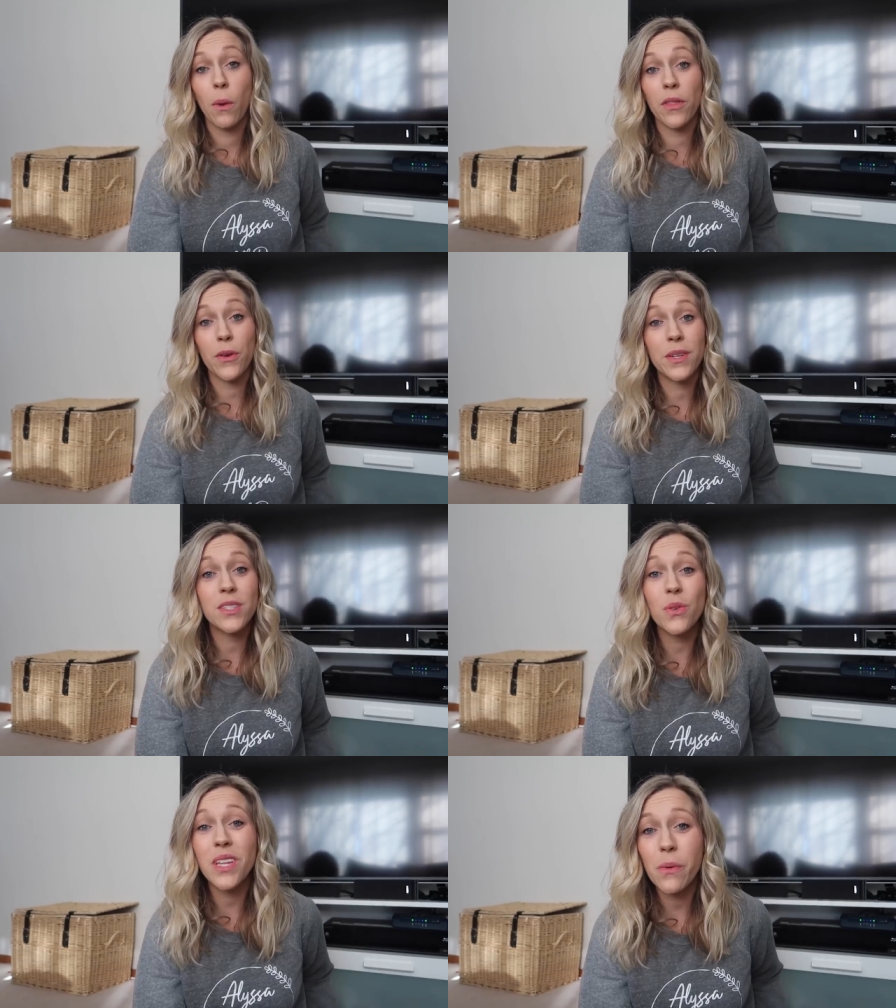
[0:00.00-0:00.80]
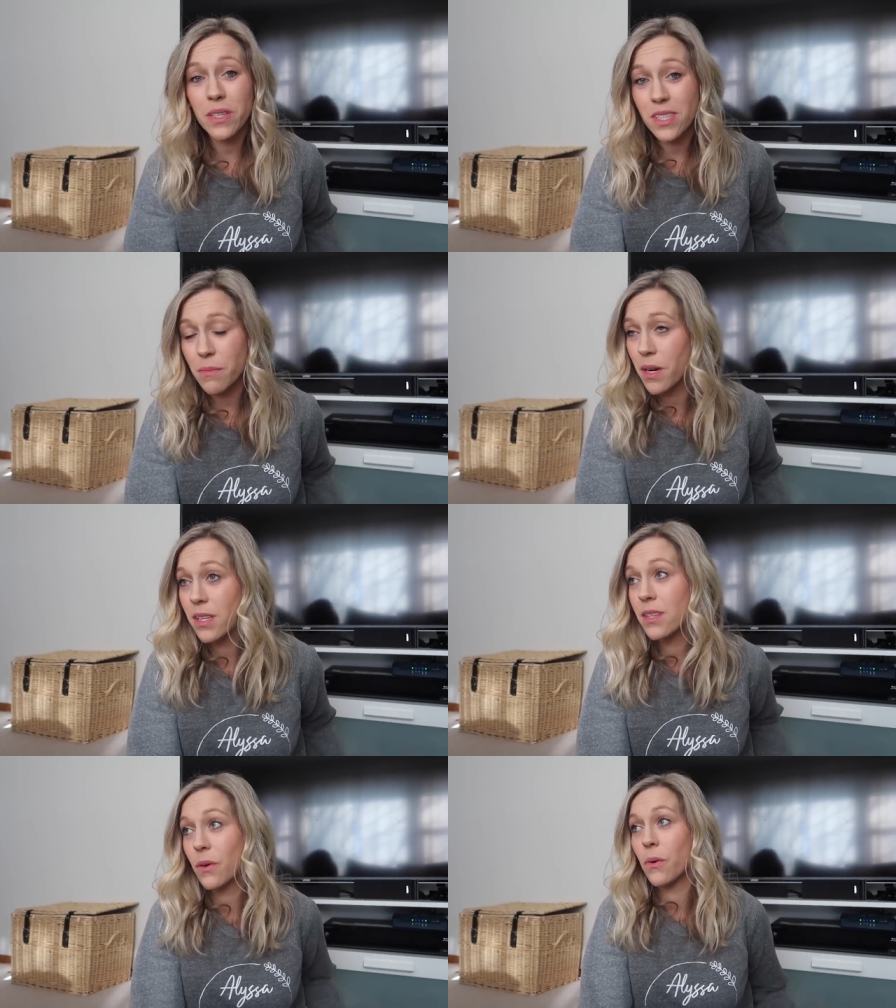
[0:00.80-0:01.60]
whether it's only once a
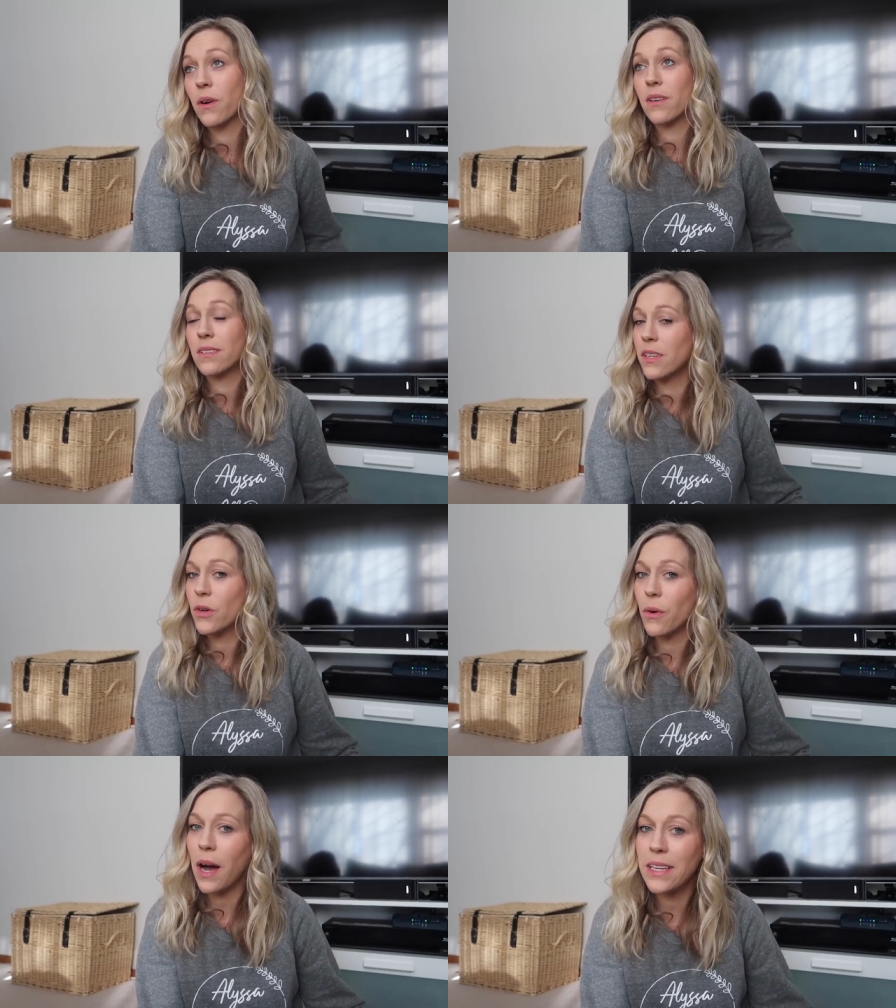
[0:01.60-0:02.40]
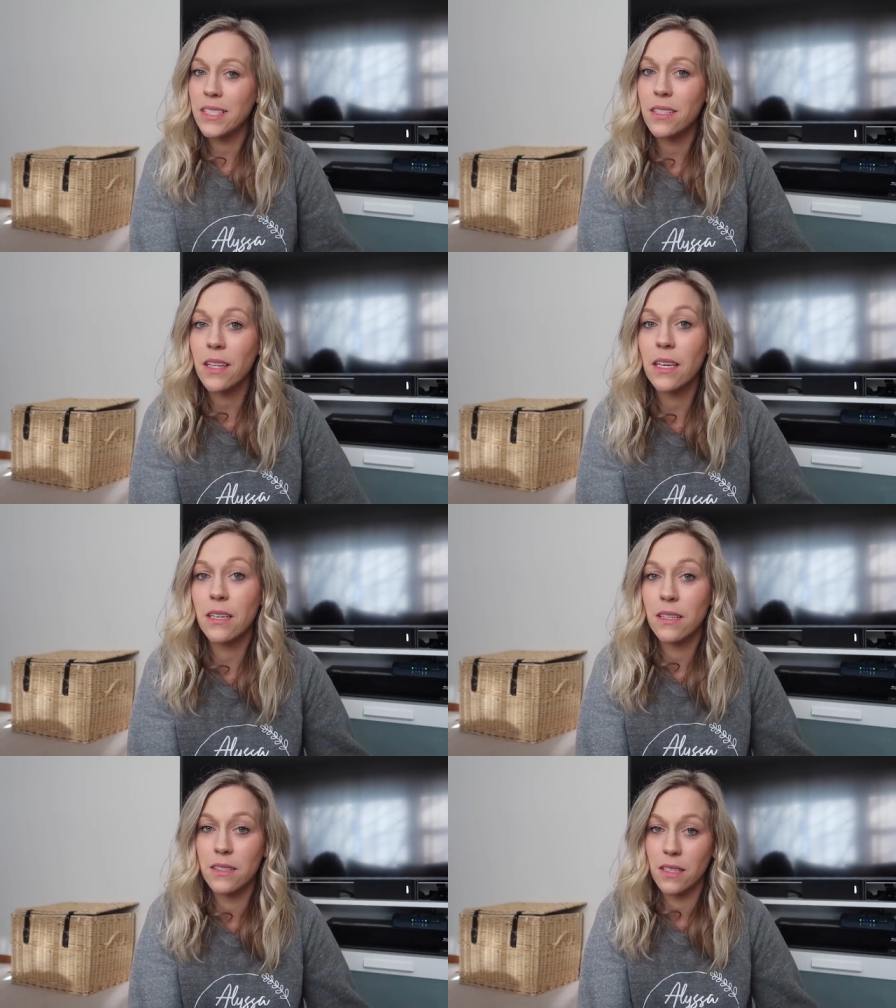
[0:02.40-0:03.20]
month or, you know, ideally
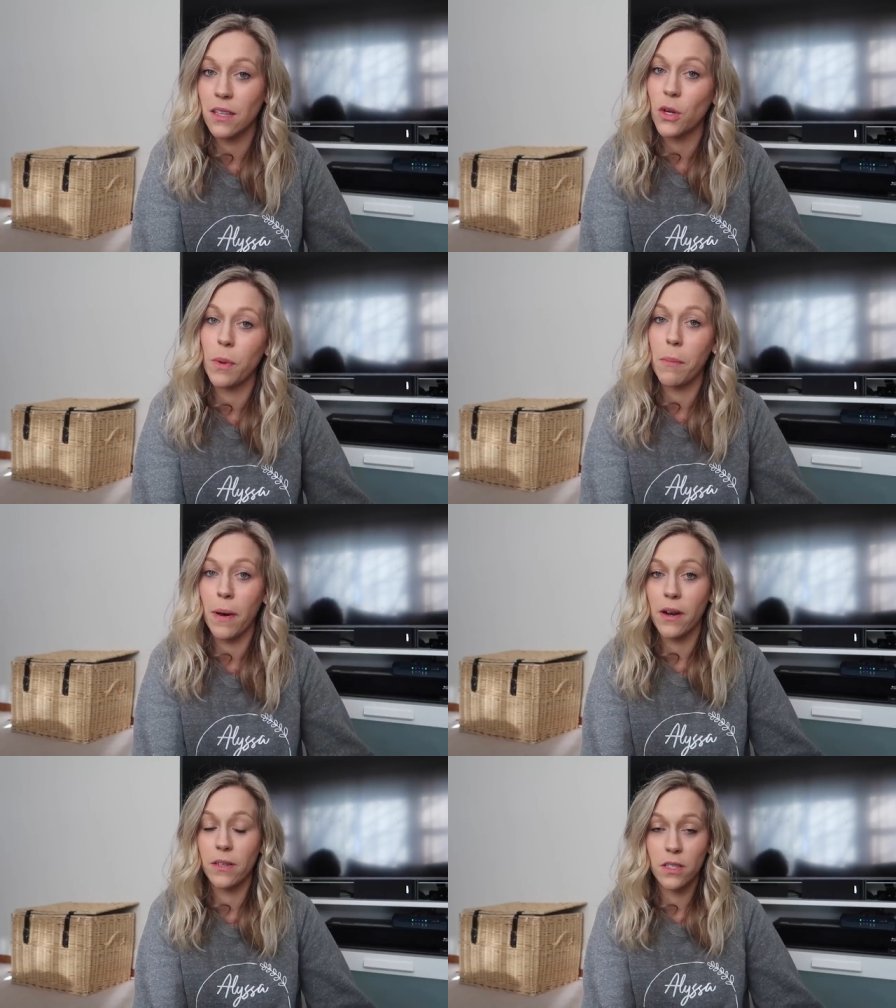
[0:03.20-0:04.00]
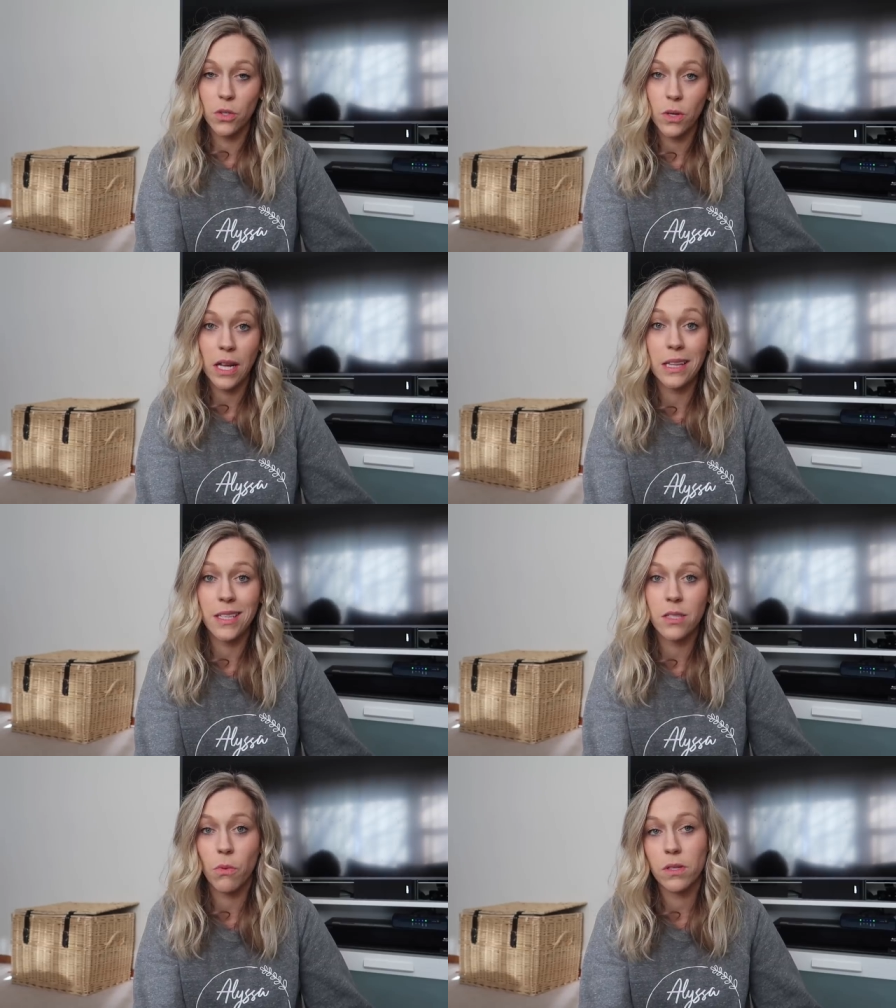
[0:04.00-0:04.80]
it's a little bit better to do it at
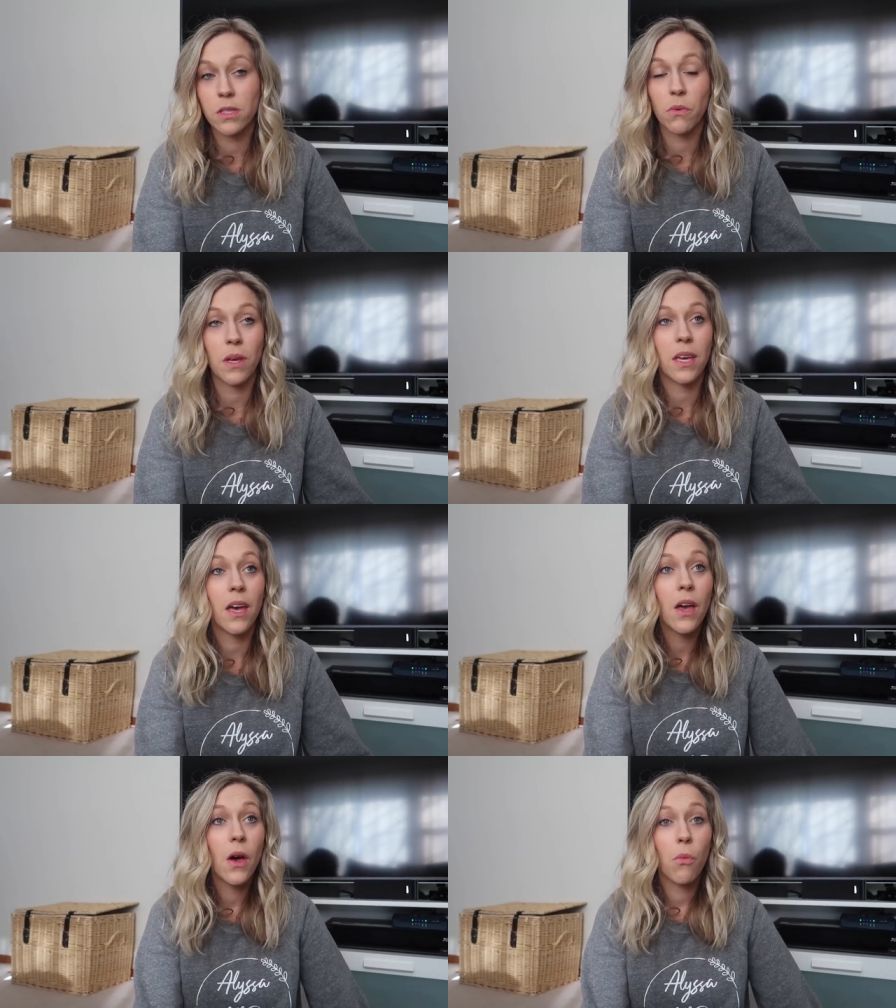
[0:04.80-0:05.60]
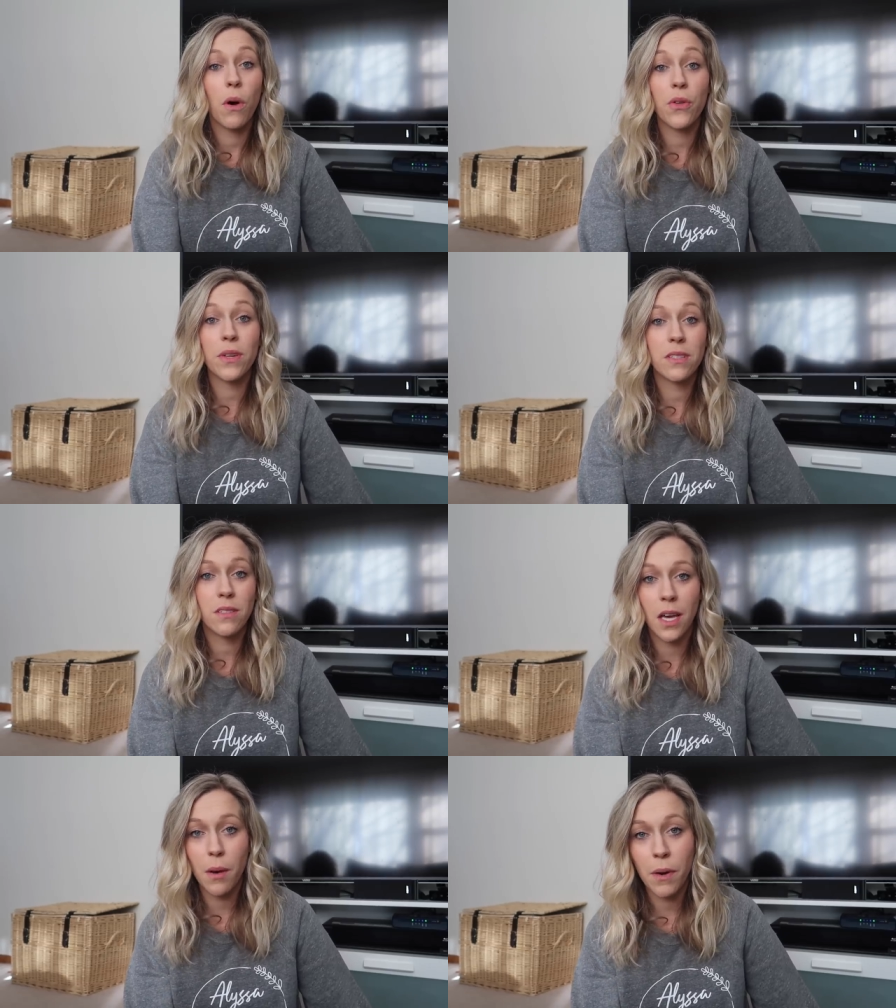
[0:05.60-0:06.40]
least once a week, whether it's
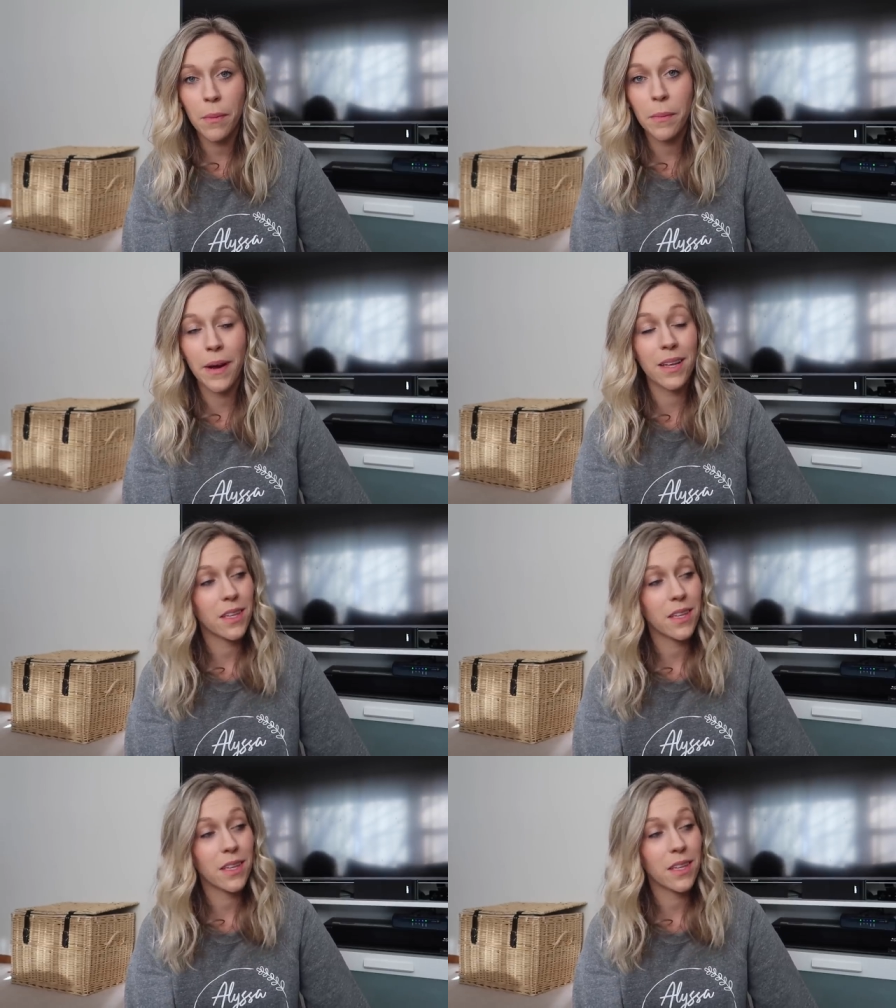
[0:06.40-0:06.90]
take a bubble bath.